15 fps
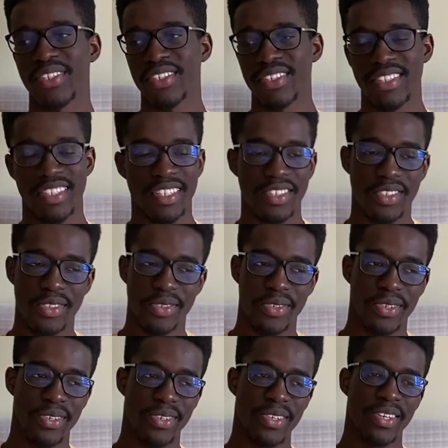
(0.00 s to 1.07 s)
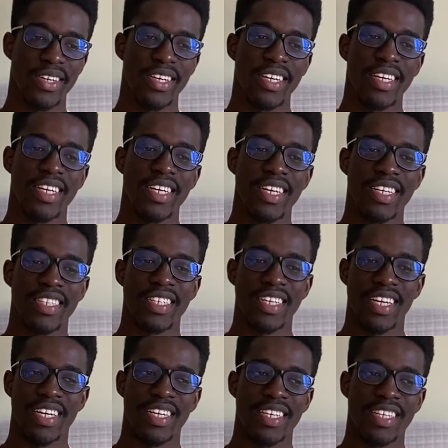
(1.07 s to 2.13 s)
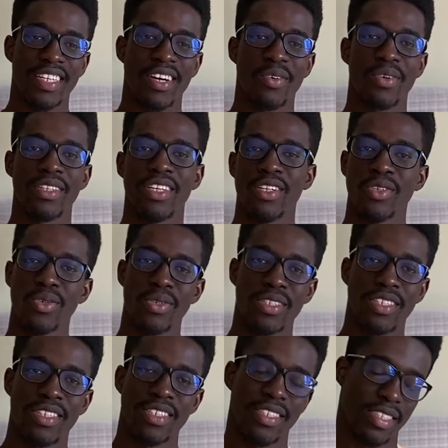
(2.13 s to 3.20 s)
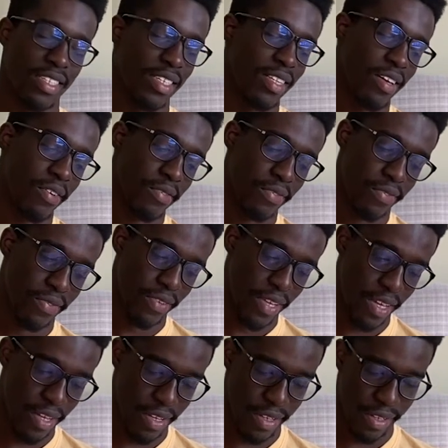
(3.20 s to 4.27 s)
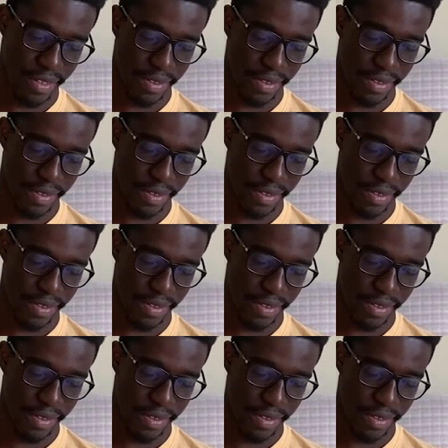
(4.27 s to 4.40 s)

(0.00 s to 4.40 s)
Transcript: I don't think so. I think that one alone is enough. Yeah.